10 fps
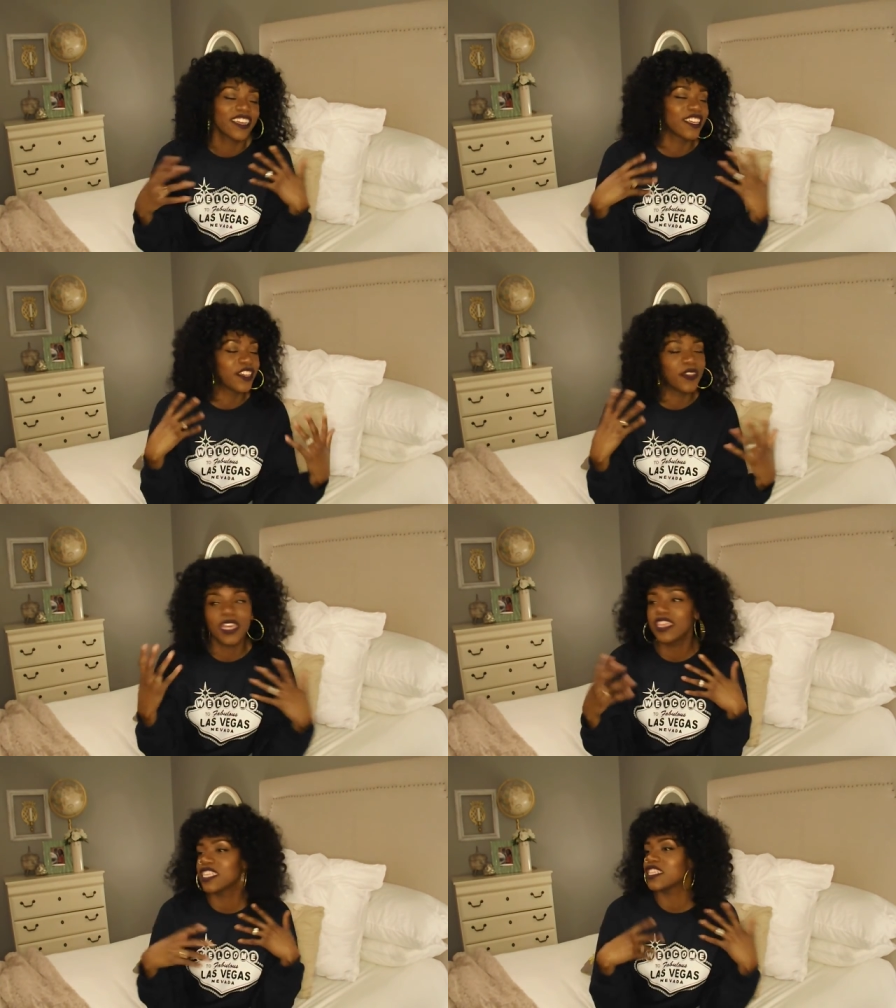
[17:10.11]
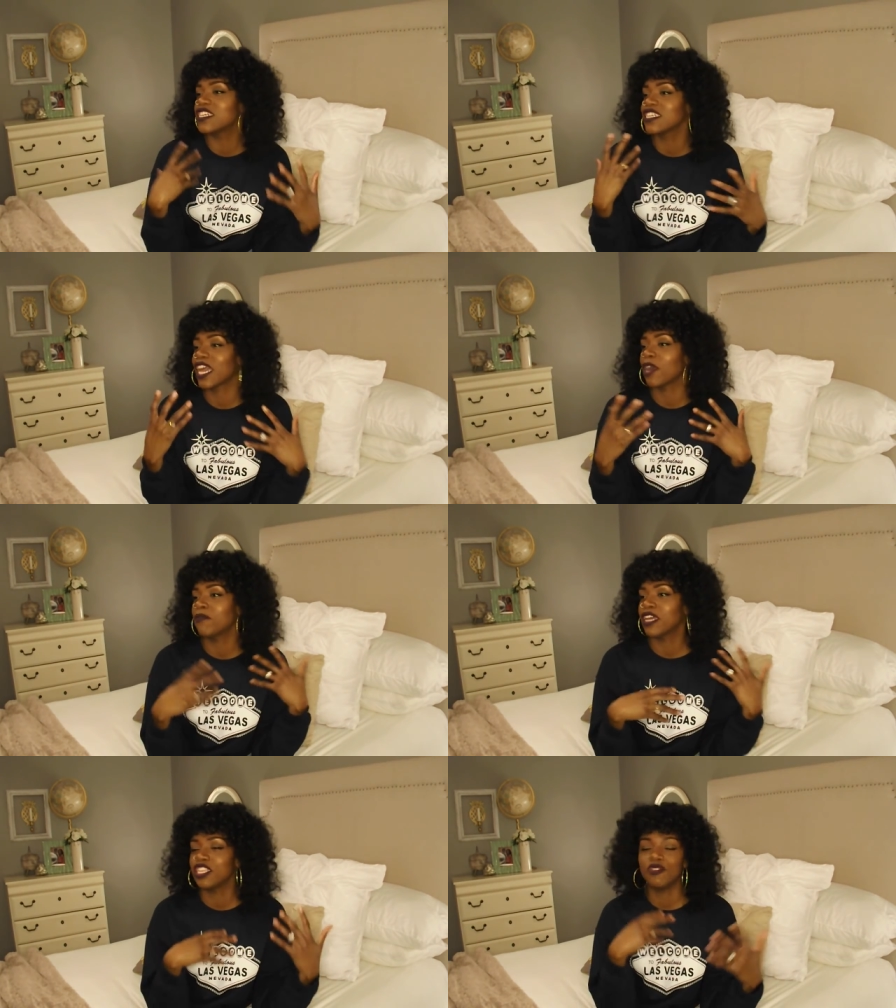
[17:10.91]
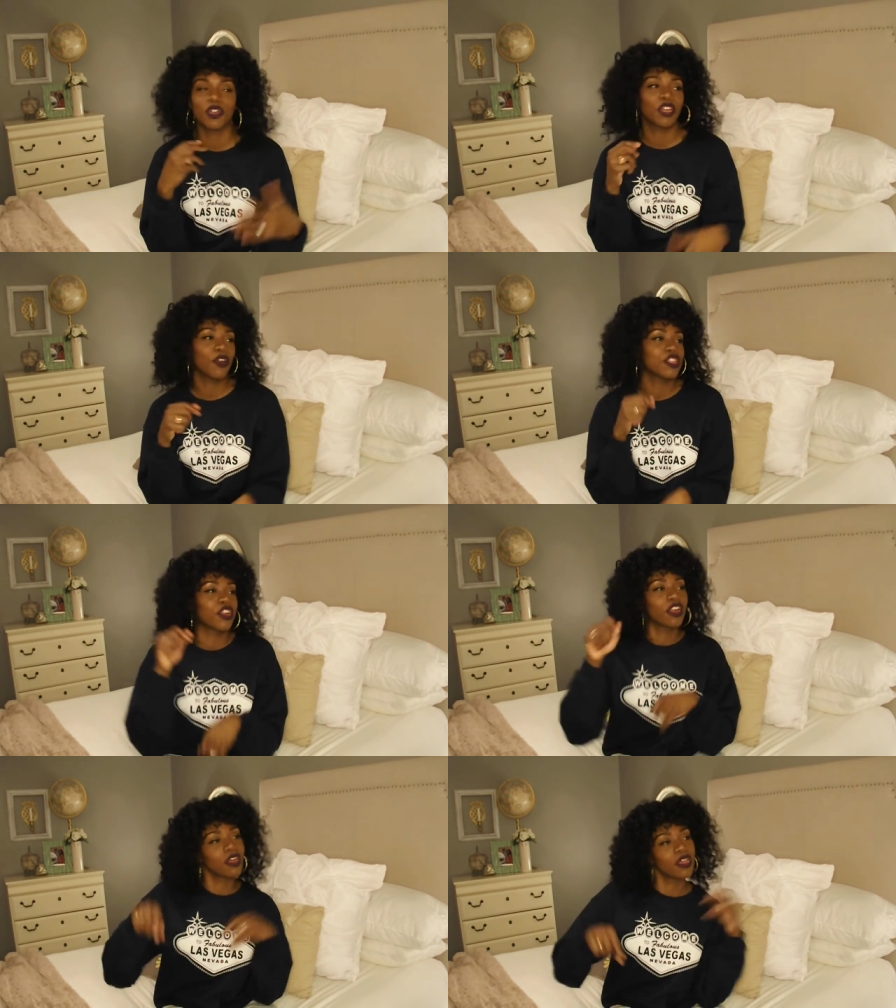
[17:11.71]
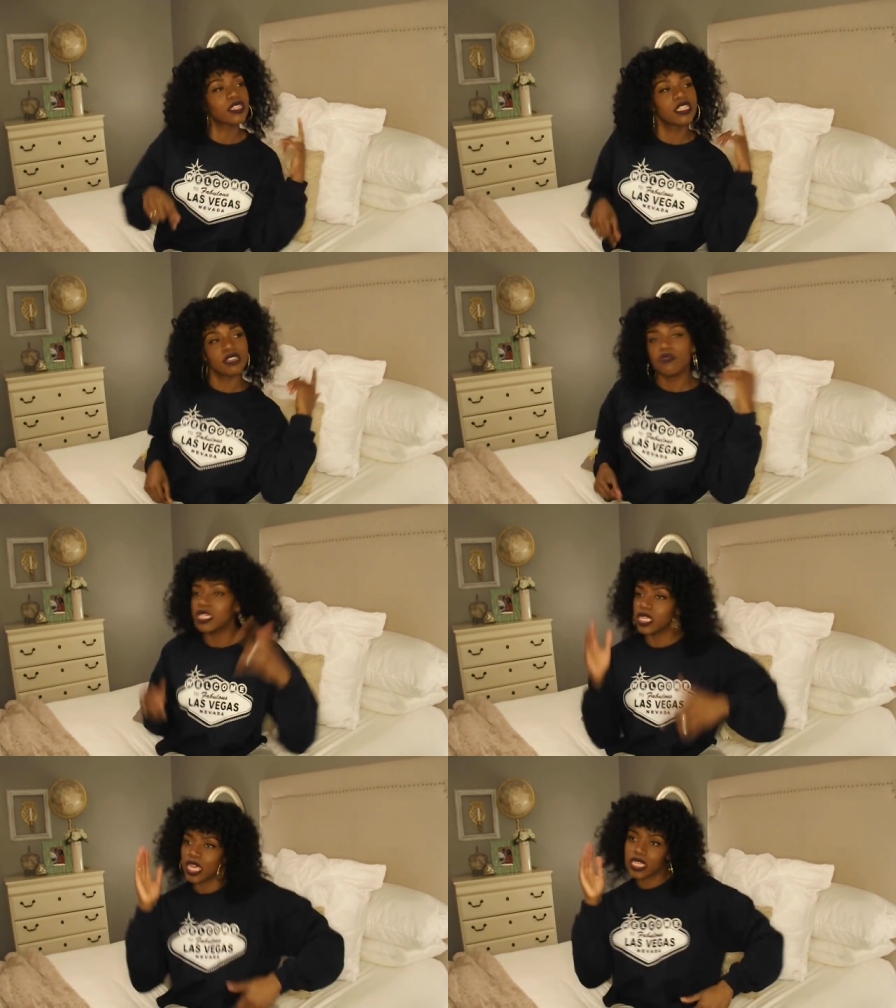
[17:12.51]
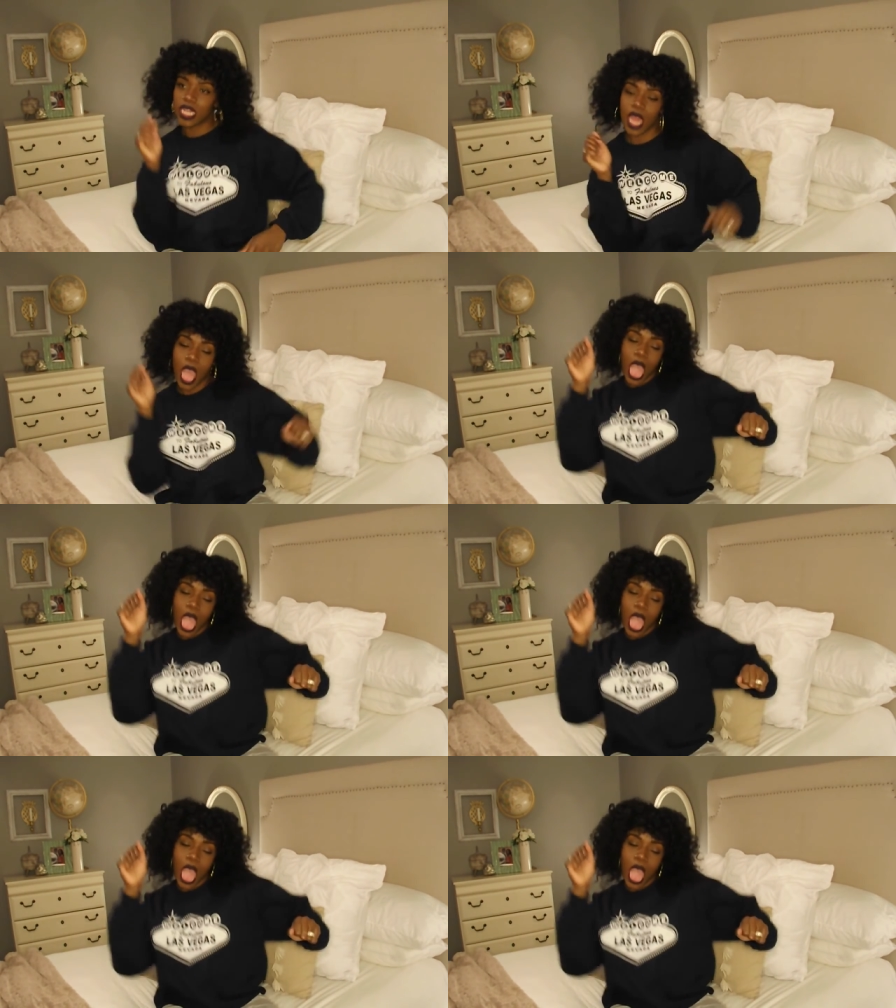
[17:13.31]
cute, it just looked like a place you would go with your girls and just be dancing like